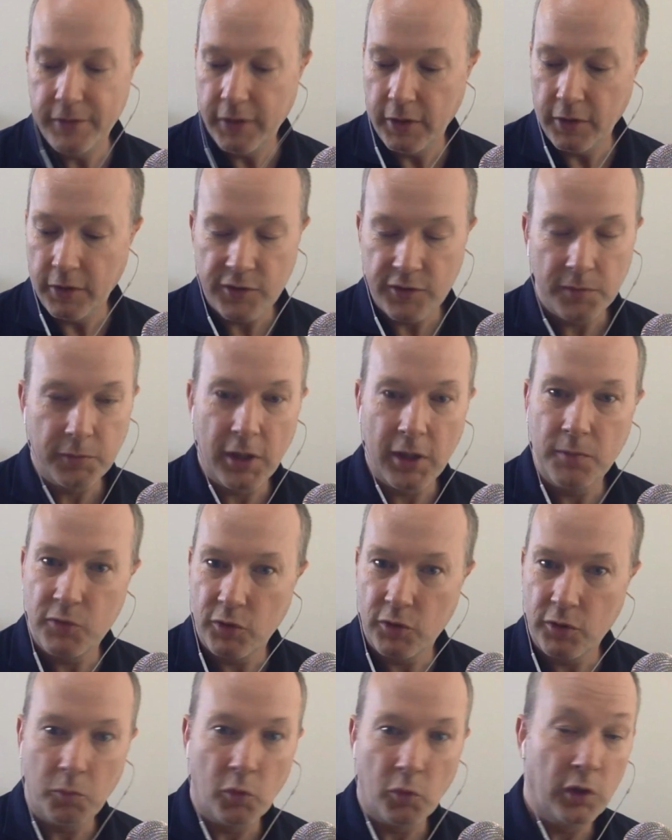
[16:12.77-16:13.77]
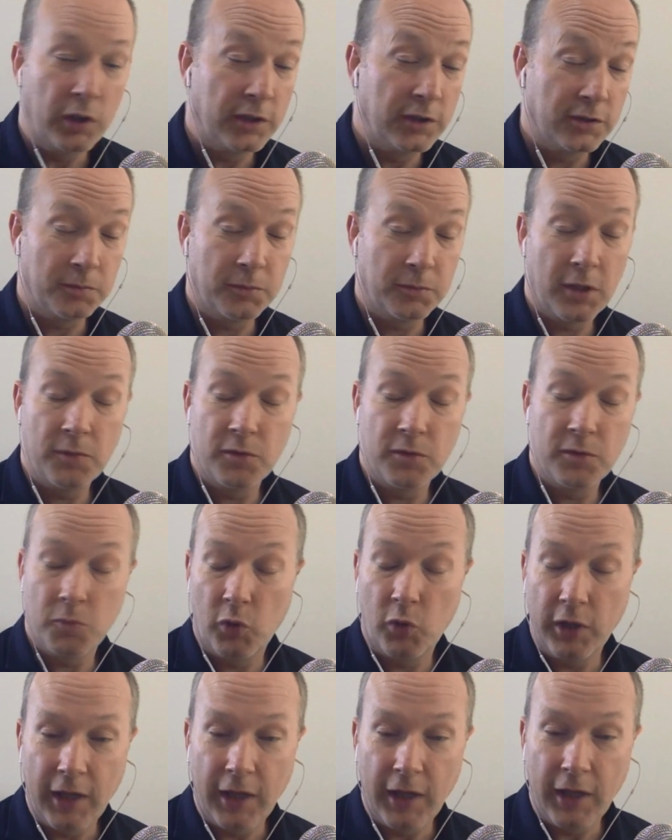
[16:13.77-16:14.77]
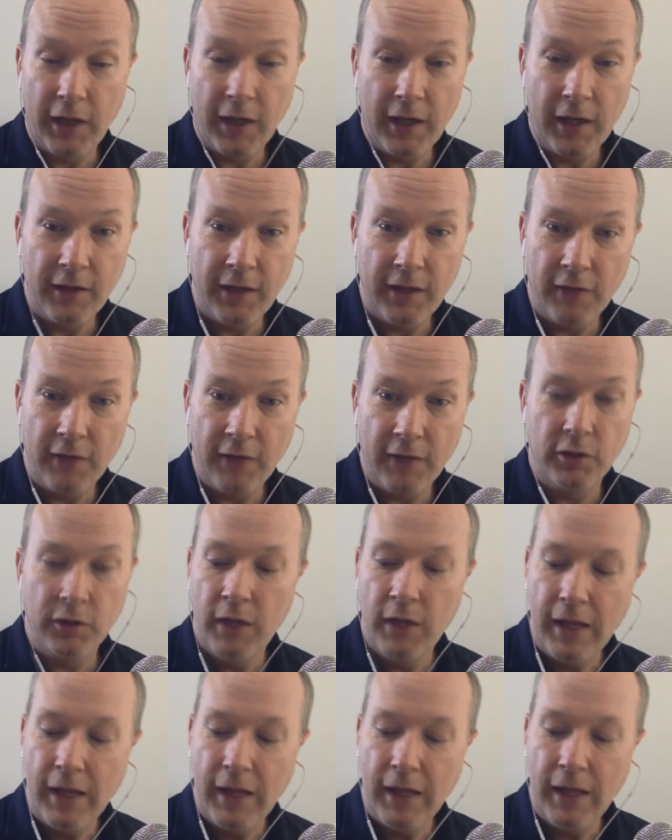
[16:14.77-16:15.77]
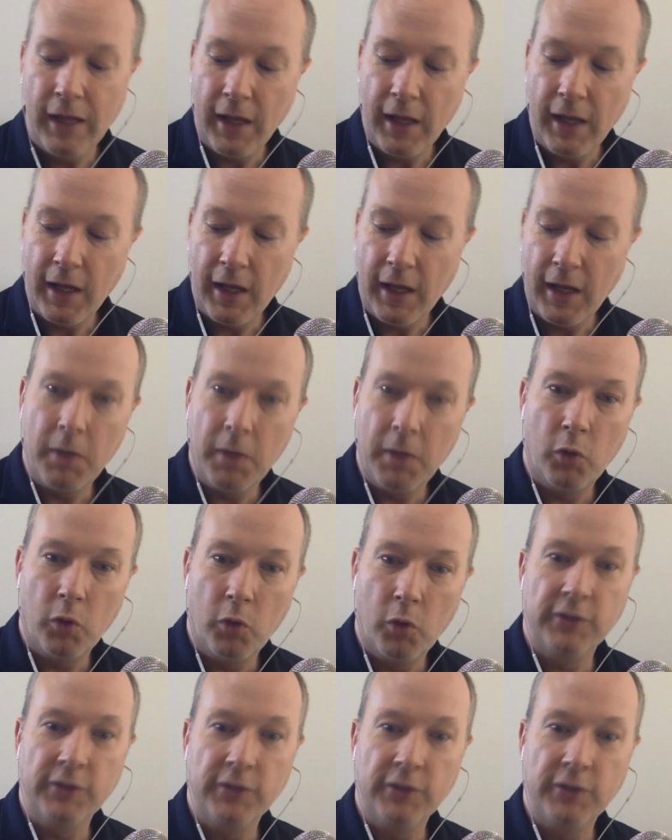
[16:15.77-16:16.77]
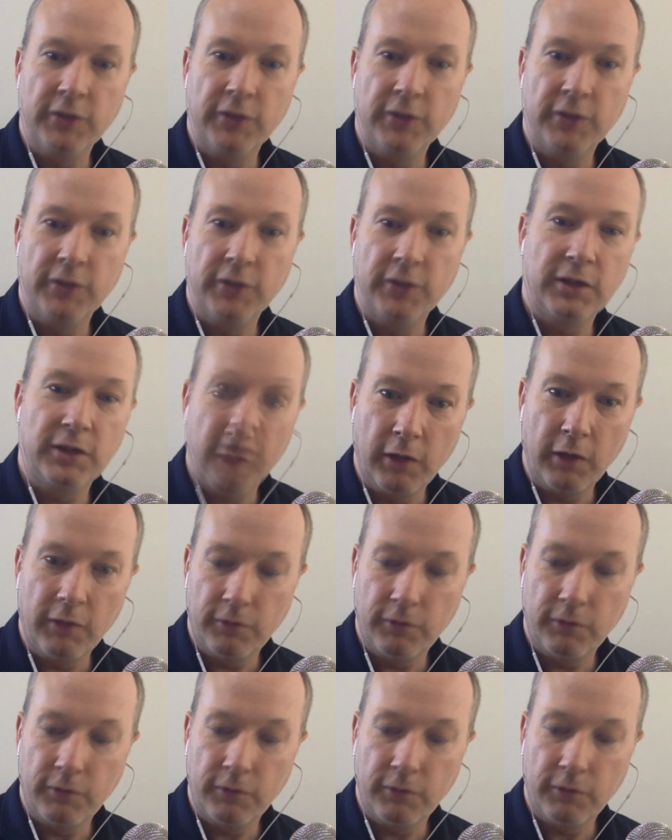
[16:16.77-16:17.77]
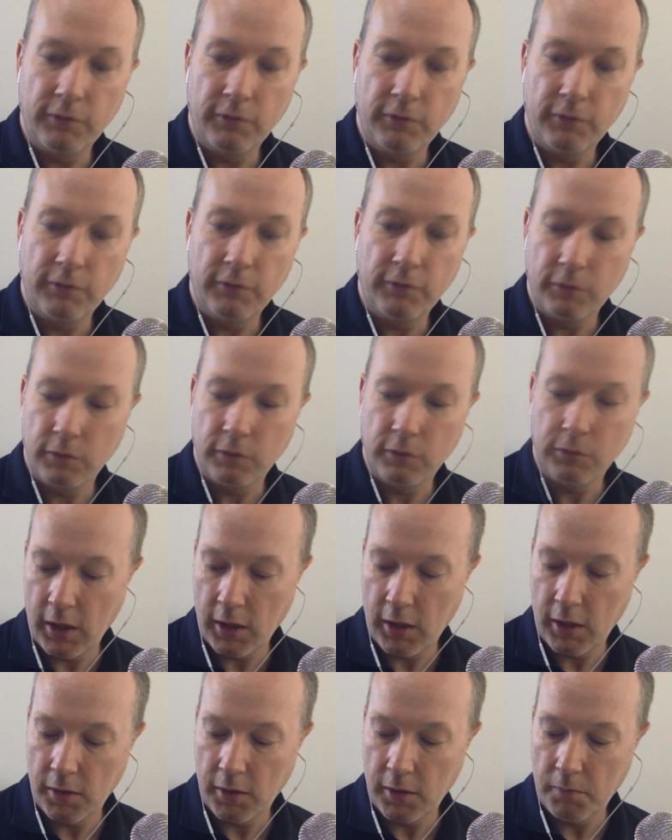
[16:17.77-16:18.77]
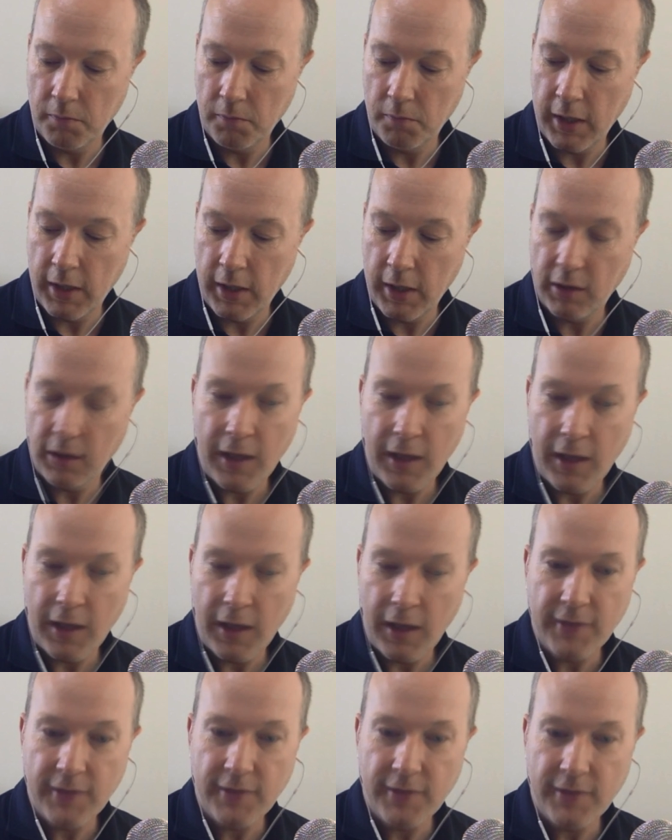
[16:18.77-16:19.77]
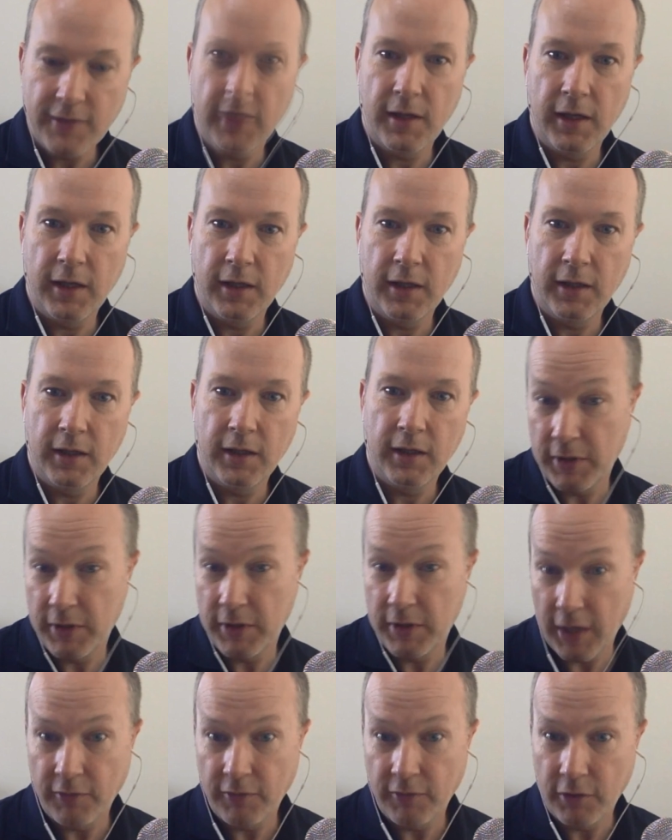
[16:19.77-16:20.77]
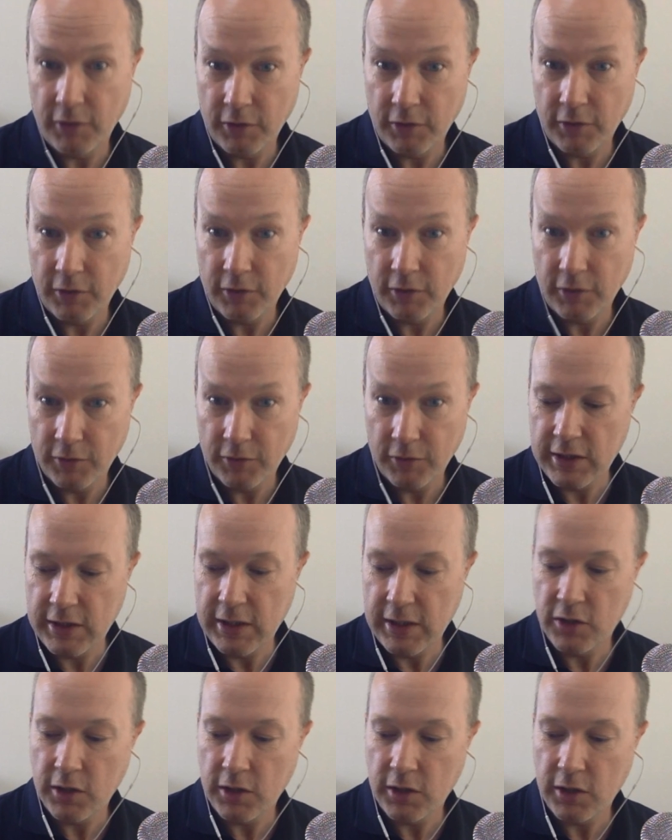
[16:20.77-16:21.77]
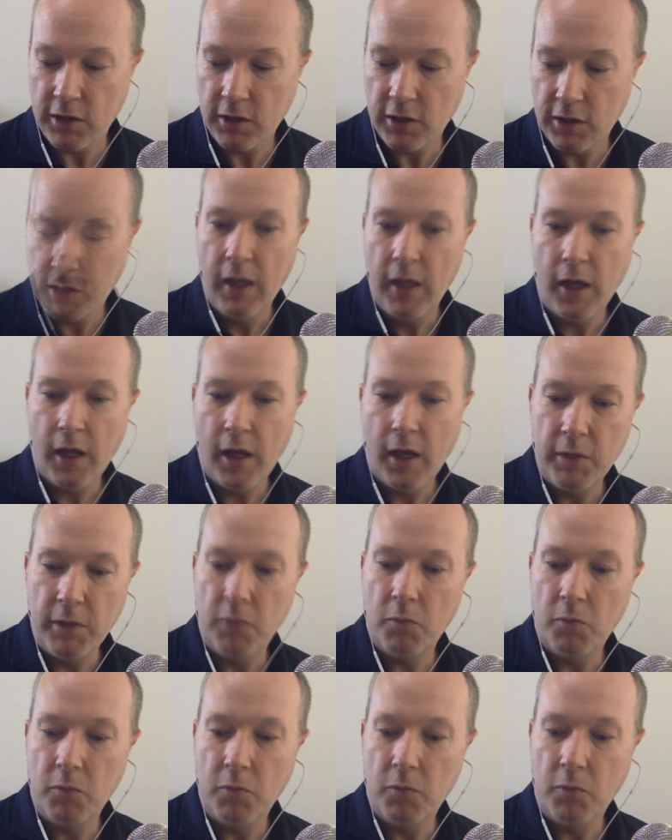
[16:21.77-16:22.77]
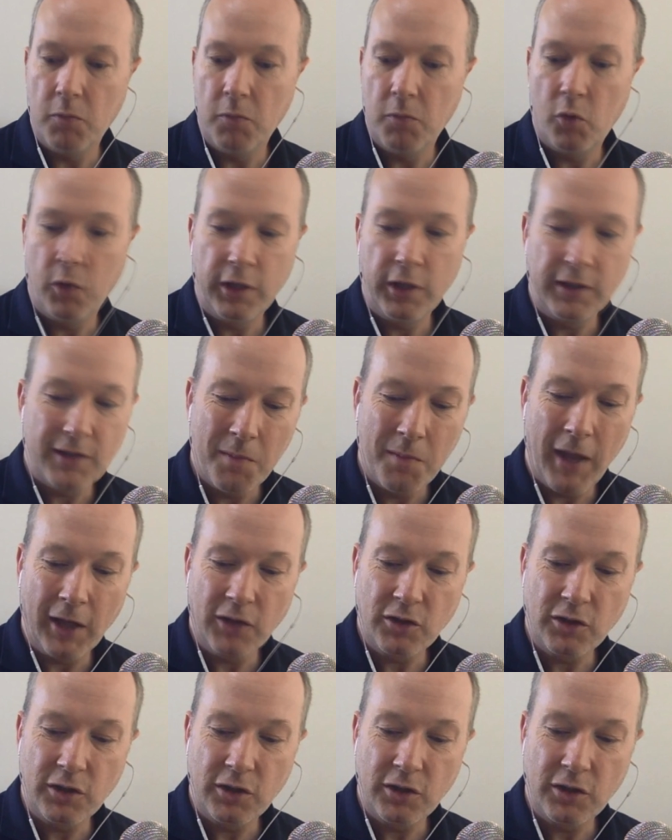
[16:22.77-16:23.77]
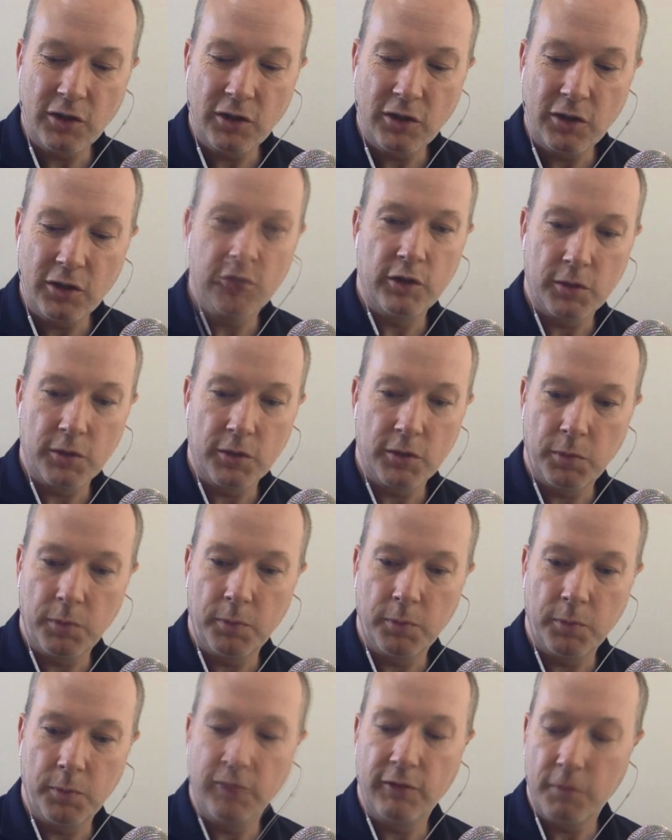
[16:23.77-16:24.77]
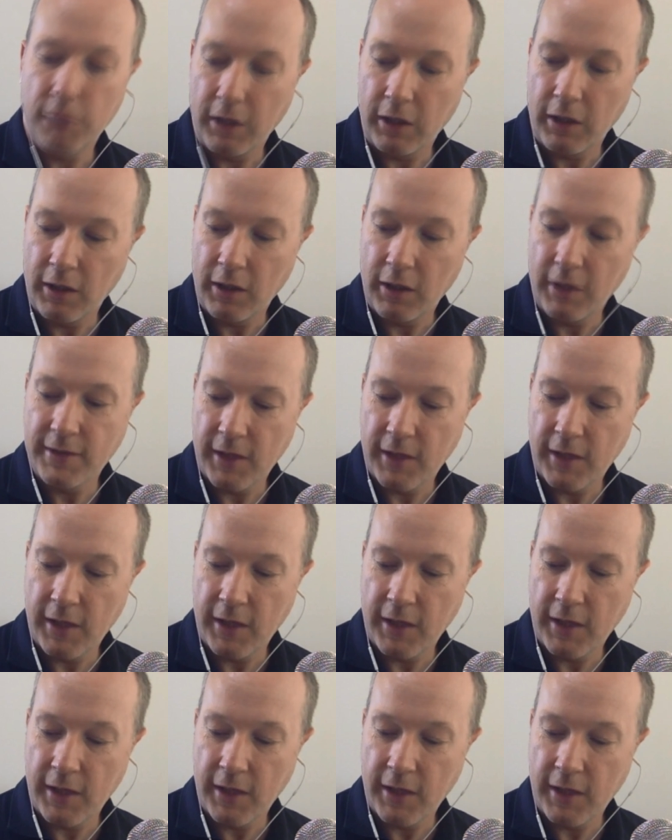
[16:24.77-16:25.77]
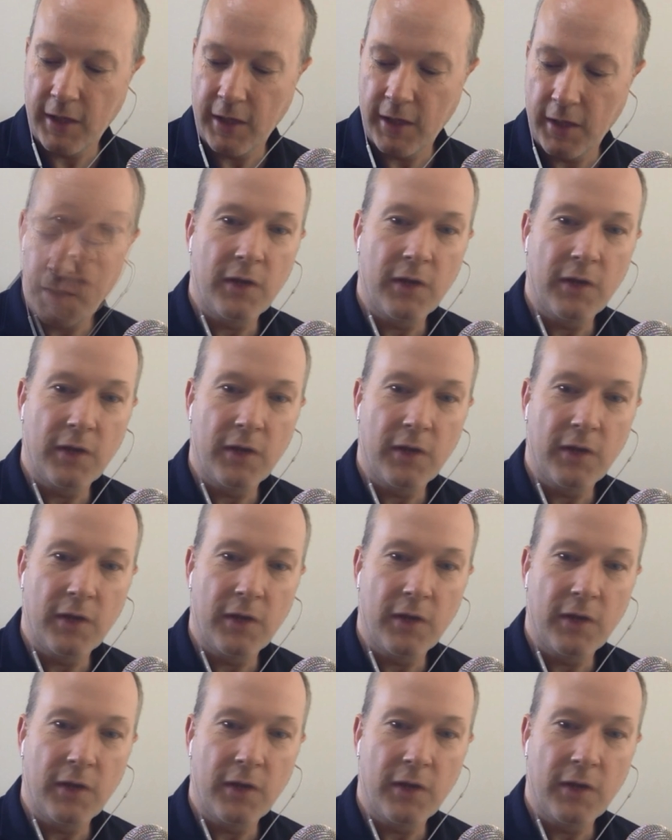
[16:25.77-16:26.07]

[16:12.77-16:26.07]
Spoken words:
But sometimes they're in the morning, sometimes the morning and the afternoon. I spend my mornings getting ready for my classes, and I spend the afternoons actually teaching. In the mornings, I'm actually doing more than just preparing for my classes because